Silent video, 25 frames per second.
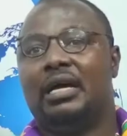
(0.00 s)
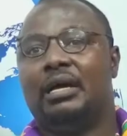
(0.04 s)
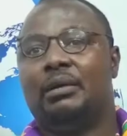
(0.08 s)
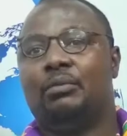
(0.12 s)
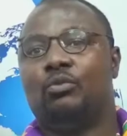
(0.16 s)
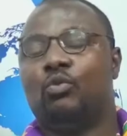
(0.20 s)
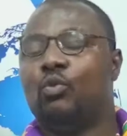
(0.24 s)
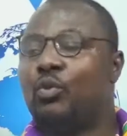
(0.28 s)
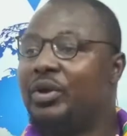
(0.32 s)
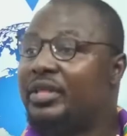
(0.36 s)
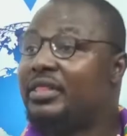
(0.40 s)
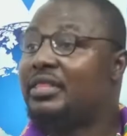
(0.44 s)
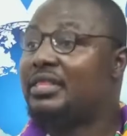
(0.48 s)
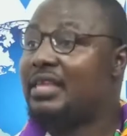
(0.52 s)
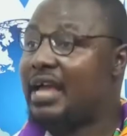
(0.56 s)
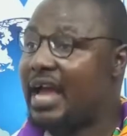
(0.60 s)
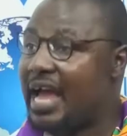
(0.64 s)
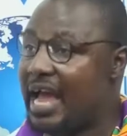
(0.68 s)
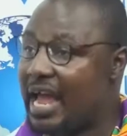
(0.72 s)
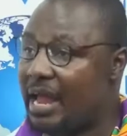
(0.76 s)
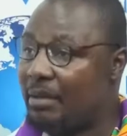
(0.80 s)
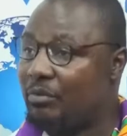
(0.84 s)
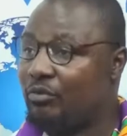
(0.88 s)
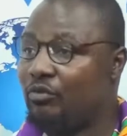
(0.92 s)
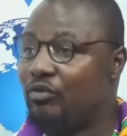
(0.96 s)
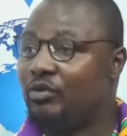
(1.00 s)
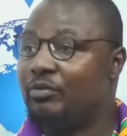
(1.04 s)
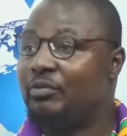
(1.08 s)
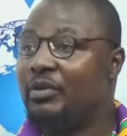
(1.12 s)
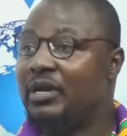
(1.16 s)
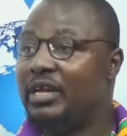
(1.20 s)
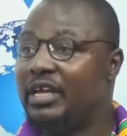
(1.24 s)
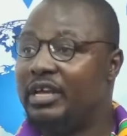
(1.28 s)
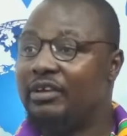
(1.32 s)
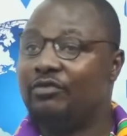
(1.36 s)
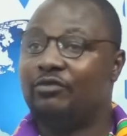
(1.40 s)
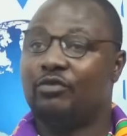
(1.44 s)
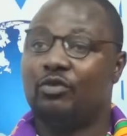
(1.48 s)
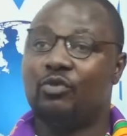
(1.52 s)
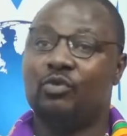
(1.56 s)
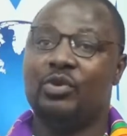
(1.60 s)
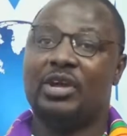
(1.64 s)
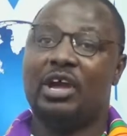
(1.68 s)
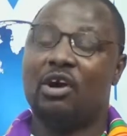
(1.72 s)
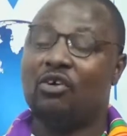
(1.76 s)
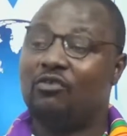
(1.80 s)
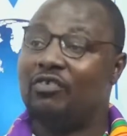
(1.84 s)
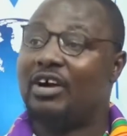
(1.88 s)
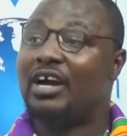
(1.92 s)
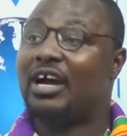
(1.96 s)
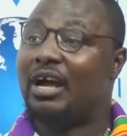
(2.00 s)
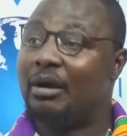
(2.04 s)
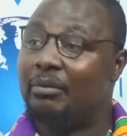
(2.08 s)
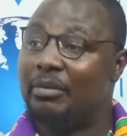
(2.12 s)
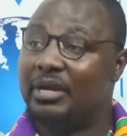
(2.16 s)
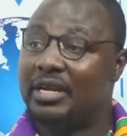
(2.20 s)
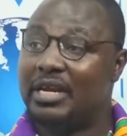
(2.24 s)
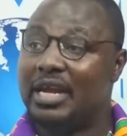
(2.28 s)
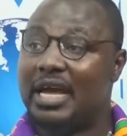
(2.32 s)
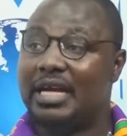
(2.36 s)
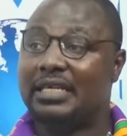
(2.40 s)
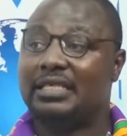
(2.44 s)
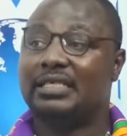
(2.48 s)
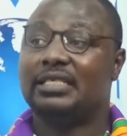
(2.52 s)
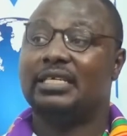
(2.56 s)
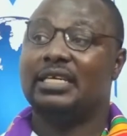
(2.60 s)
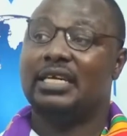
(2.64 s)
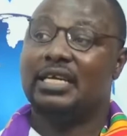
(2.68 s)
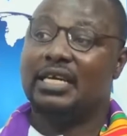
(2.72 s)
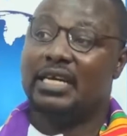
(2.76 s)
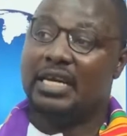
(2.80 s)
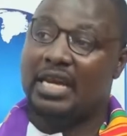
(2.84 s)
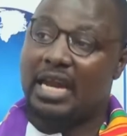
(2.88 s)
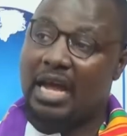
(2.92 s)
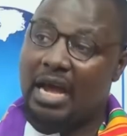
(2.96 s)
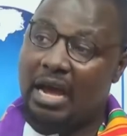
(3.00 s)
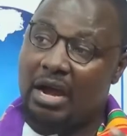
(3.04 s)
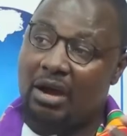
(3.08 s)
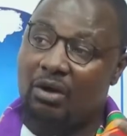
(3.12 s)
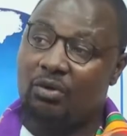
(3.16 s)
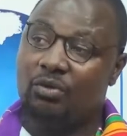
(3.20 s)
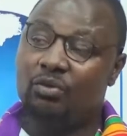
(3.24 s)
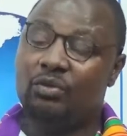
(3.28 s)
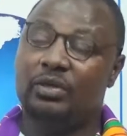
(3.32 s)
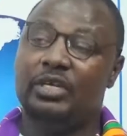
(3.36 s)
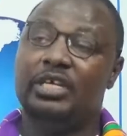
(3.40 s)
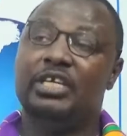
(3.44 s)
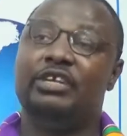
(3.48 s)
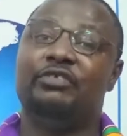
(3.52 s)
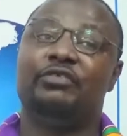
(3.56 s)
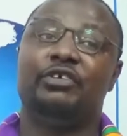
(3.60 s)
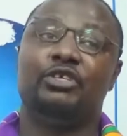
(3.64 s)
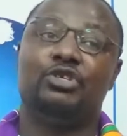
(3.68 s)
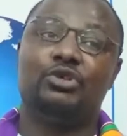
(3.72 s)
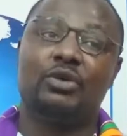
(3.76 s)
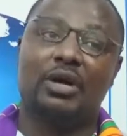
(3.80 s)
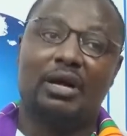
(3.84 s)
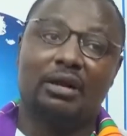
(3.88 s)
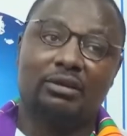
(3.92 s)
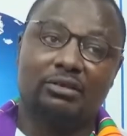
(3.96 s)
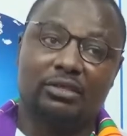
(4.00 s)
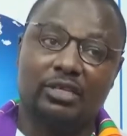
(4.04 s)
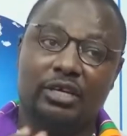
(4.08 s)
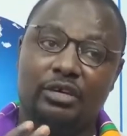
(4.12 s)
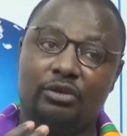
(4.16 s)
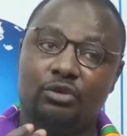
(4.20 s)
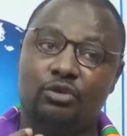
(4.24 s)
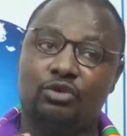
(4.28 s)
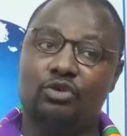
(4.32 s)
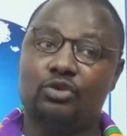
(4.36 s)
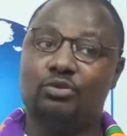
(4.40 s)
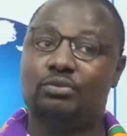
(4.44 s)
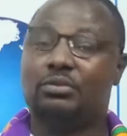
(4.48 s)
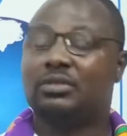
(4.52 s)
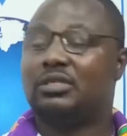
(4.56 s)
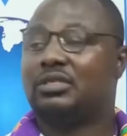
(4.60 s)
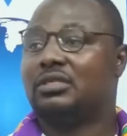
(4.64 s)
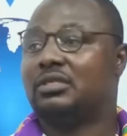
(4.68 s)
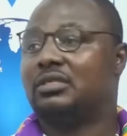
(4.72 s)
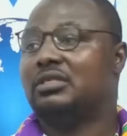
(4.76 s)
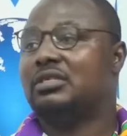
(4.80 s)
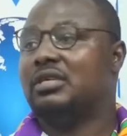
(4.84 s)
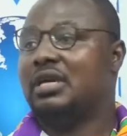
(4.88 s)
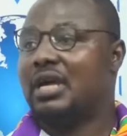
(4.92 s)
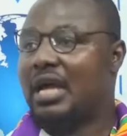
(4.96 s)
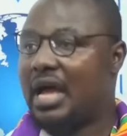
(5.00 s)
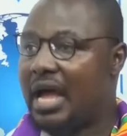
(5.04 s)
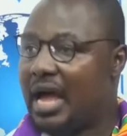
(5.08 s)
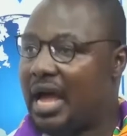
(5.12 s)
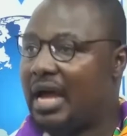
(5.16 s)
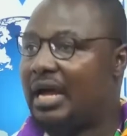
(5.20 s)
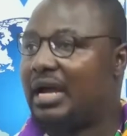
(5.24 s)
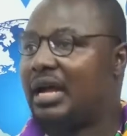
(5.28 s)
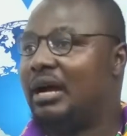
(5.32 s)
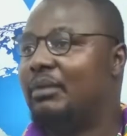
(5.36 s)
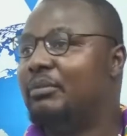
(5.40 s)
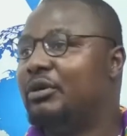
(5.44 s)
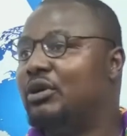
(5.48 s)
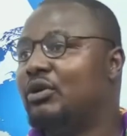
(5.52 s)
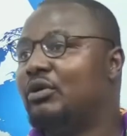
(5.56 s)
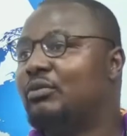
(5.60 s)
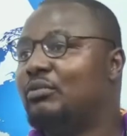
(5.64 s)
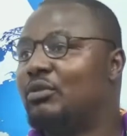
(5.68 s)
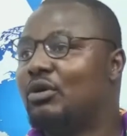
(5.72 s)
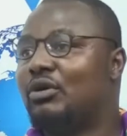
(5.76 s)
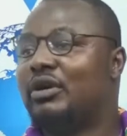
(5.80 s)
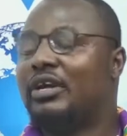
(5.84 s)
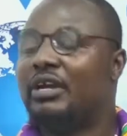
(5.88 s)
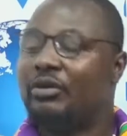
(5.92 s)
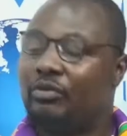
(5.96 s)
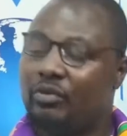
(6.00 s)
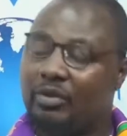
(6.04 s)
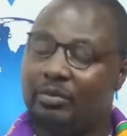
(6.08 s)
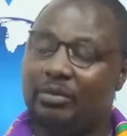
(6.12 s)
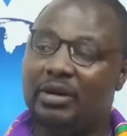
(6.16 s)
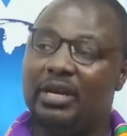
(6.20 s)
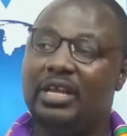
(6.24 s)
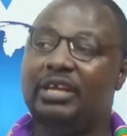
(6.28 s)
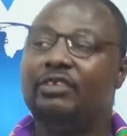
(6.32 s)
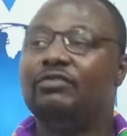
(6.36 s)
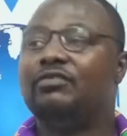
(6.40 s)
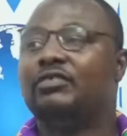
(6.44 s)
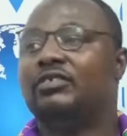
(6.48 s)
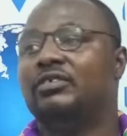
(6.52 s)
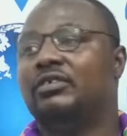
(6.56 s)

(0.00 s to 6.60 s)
with time, we believe we are overcoming that. Now, individuals and groups are coming on board, and we believe